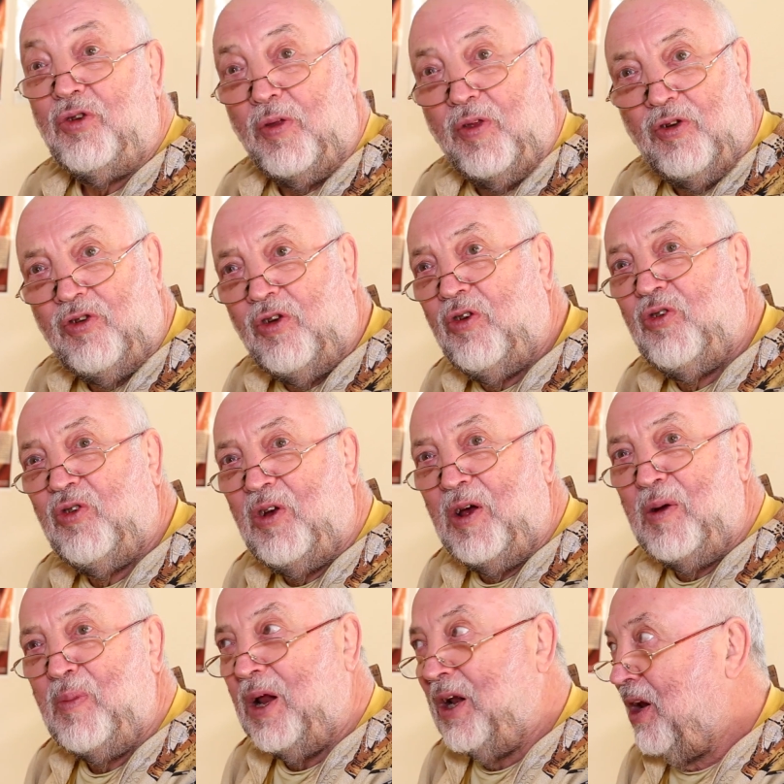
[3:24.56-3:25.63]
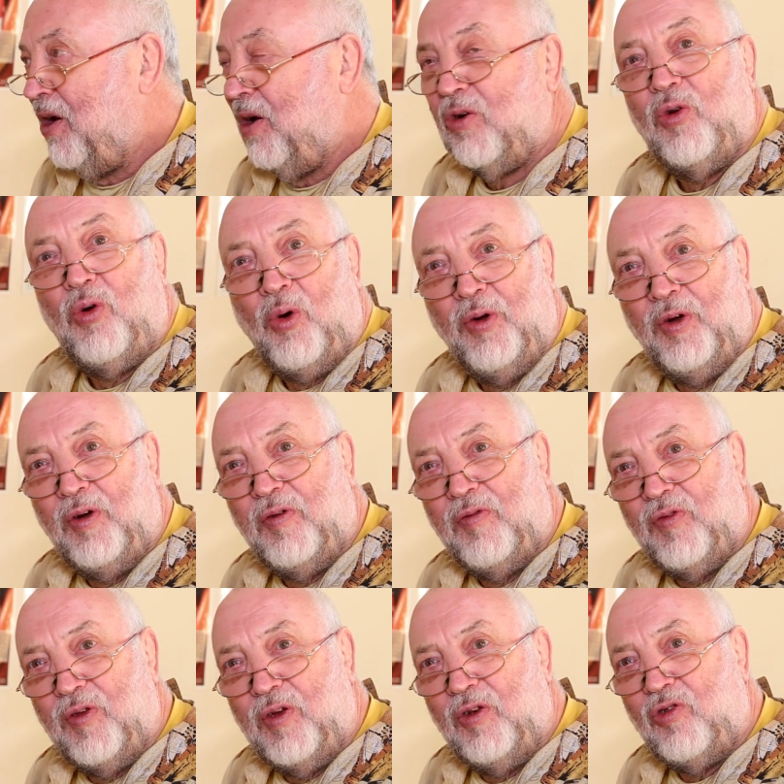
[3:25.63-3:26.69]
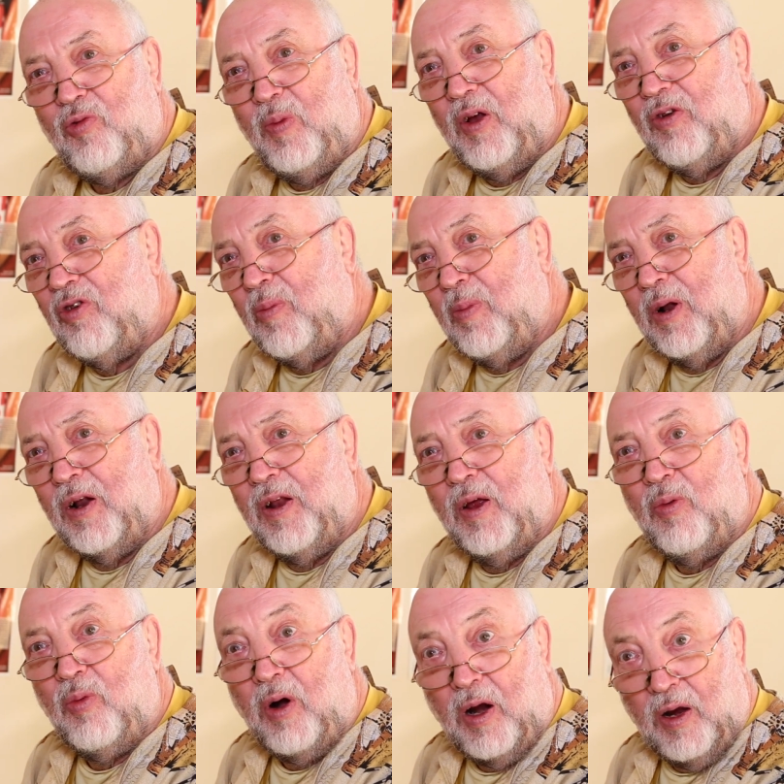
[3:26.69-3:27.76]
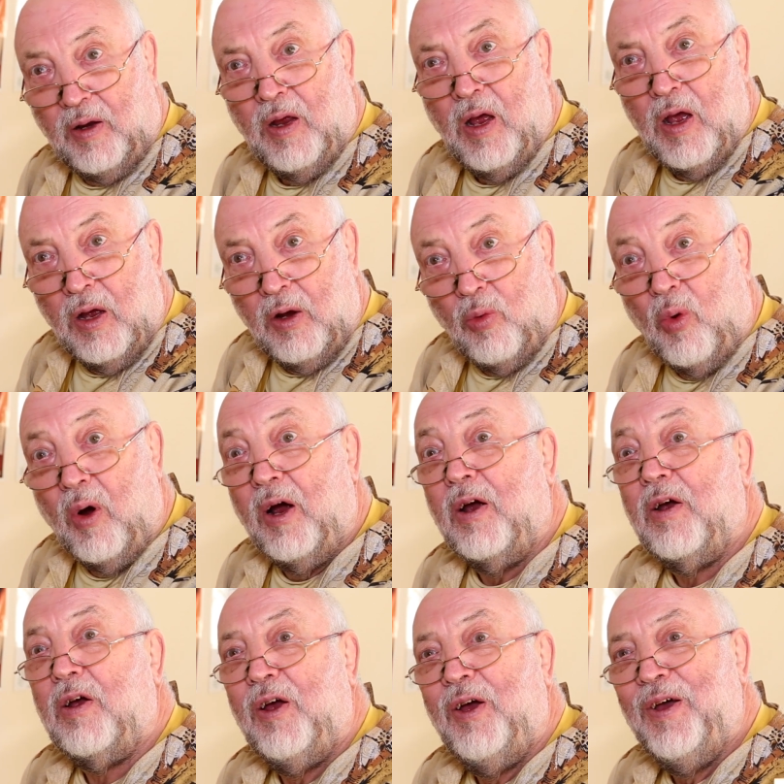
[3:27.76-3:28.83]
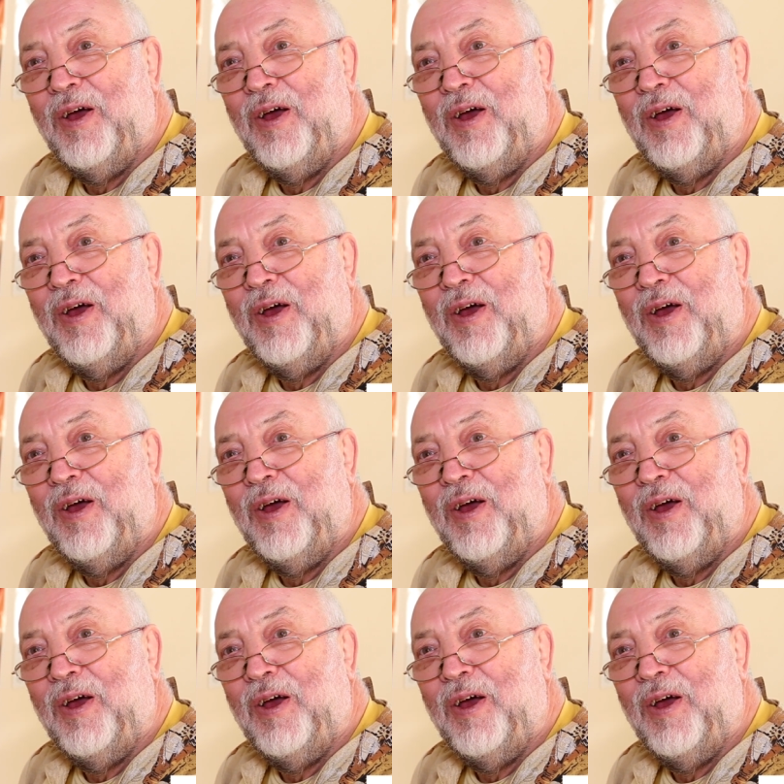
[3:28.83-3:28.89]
So this is my little corner of the Shpresa building where I work.